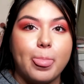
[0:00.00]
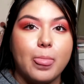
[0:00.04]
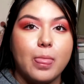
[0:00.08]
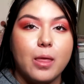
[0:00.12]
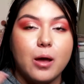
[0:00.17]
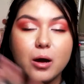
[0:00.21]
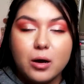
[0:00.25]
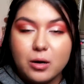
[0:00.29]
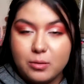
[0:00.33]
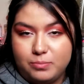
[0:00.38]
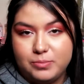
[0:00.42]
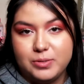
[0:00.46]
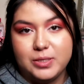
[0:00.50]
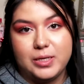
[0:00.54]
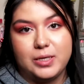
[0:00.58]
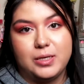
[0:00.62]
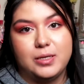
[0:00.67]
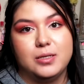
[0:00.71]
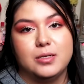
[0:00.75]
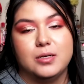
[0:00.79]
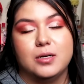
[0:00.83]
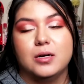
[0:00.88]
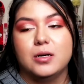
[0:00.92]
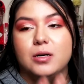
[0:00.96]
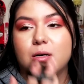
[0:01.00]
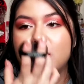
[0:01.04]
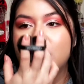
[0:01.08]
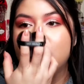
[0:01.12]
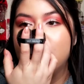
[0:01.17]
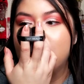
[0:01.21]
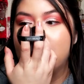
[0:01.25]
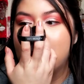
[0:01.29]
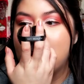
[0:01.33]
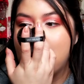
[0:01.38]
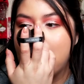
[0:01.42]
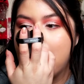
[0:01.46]
update
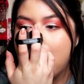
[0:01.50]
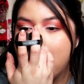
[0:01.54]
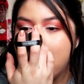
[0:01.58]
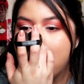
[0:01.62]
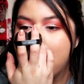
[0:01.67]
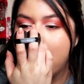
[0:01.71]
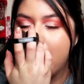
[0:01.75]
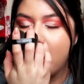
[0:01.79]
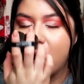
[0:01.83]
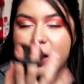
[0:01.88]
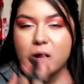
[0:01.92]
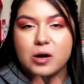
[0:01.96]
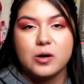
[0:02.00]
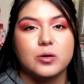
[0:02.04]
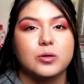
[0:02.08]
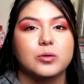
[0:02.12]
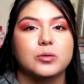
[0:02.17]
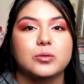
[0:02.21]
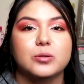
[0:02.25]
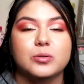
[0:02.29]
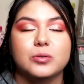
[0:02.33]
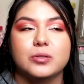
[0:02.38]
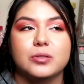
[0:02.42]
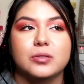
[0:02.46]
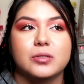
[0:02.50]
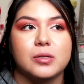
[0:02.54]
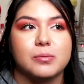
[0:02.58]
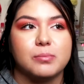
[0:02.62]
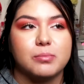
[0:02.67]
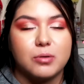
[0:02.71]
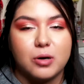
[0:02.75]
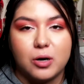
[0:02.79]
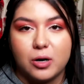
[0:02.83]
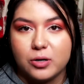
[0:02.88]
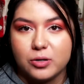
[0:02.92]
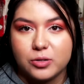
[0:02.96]
on how the
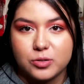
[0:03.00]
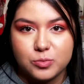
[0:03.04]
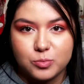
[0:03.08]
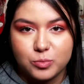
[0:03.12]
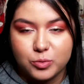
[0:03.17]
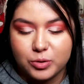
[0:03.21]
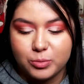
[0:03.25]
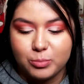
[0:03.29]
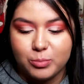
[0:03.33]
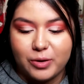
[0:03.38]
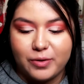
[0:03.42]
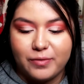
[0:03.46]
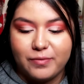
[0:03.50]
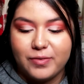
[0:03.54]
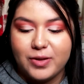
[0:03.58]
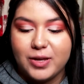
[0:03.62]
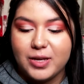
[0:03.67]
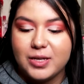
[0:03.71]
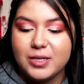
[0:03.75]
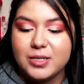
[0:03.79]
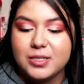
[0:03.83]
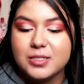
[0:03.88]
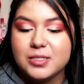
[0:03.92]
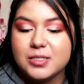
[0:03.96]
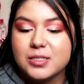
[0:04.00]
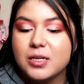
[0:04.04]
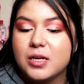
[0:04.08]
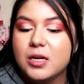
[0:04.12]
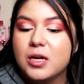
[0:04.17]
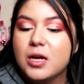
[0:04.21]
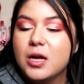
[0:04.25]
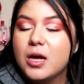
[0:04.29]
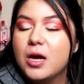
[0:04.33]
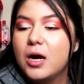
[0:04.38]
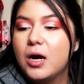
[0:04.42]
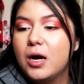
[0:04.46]
products were on my face.
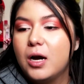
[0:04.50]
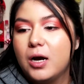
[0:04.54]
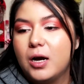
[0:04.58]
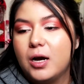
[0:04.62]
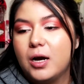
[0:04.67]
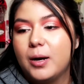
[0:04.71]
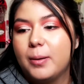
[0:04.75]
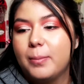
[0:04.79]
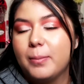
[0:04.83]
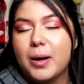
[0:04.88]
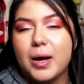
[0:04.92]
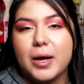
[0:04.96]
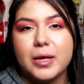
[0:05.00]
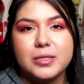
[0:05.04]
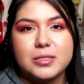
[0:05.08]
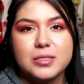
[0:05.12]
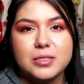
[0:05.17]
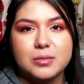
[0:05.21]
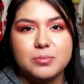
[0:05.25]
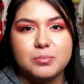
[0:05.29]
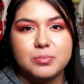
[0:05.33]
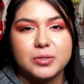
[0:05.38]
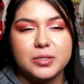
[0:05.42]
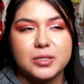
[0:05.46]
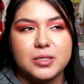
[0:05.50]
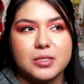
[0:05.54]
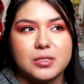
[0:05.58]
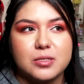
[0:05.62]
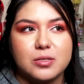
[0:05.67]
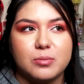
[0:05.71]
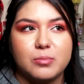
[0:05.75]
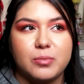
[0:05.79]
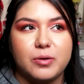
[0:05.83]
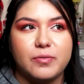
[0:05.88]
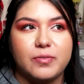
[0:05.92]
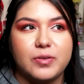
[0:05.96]
I did put this
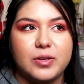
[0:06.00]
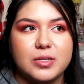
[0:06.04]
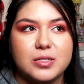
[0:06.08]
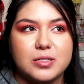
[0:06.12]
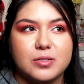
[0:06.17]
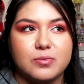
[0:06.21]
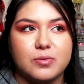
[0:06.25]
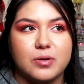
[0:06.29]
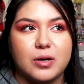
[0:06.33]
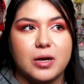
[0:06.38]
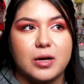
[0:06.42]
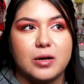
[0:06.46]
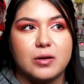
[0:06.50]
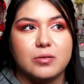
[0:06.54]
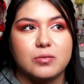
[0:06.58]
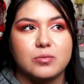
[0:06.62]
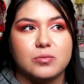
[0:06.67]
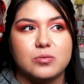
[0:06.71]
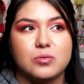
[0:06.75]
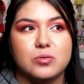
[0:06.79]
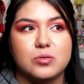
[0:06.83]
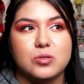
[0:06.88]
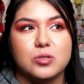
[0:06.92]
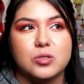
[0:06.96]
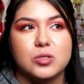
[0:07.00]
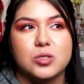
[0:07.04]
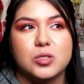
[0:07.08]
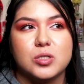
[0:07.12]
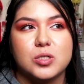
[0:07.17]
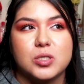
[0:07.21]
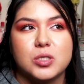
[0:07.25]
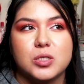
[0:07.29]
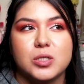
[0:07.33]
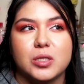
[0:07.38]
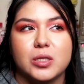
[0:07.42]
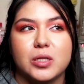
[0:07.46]
on my face around
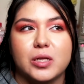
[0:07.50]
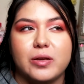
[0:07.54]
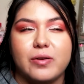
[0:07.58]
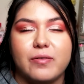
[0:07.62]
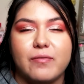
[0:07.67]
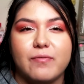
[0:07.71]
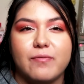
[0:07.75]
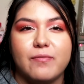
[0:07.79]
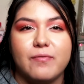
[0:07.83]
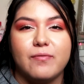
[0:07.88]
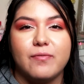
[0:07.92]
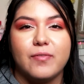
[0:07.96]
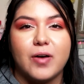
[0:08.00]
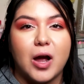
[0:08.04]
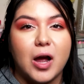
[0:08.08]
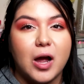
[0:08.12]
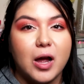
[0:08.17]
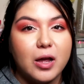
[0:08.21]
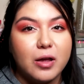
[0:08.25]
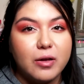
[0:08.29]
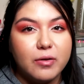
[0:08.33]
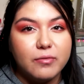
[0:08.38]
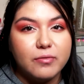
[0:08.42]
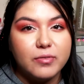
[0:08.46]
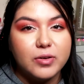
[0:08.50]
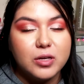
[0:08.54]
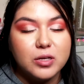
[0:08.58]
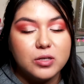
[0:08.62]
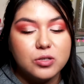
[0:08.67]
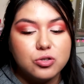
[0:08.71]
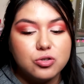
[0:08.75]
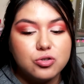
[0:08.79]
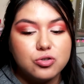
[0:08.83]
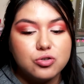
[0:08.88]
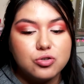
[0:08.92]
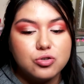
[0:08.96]
like
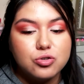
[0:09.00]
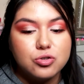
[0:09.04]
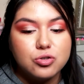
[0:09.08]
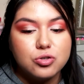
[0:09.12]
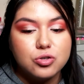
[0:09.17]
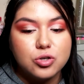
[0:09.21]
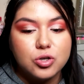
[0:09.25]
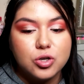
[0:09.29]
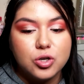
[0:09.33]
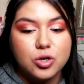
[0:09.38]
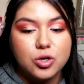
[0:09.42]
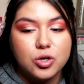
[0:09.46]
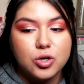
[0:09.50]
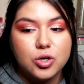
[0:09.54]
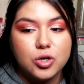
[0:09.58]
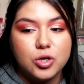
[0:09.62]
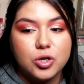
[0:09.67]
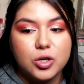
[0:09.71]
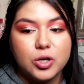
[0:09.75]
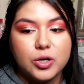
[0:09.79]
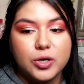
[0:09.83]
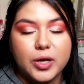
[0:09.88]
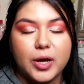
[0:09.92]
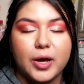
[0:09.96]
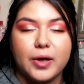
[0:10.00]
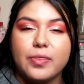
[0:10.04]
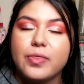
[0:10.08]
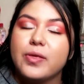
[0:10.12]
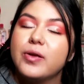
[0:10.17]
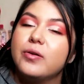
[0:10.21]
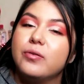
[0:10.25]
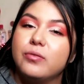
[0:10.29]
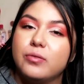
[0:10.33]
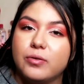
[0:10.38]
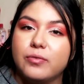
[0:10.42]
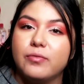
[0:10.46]
5-ish. Yeah, I think
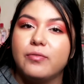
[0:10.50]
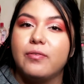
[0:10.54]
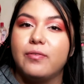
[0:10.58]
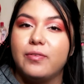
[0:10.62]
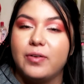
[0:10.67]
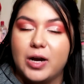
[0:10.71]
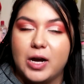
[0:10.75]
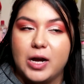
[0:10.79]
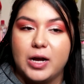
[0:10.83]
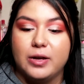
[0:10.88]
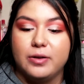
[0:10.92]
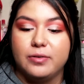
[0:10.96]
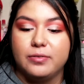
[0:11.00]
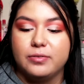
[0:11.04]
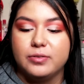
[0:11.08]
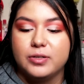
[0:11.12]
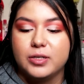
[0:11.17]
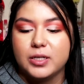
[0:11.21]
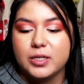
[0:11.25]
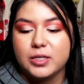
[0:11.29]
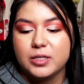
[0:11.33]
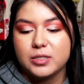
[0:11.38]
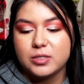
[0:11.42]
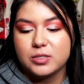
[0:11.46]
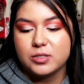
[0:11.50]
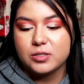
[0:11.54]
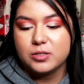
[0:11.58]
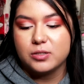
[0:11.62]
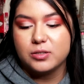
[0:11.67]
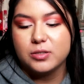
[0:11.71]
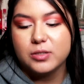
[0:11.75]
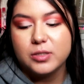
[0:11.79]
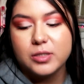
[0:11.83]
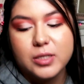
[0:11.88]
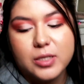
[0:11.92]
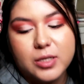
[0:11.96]
around 5, and it's currently